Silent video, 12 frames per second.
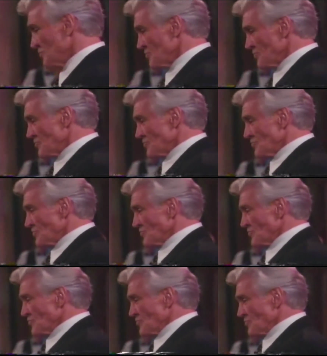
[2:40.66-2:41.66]

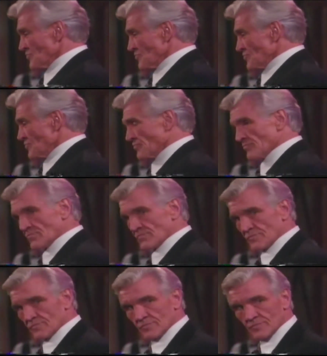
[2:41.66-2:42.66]

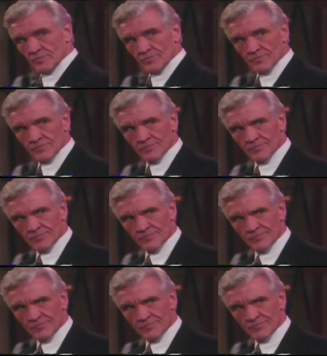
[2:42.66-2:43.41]
Nobody speaks.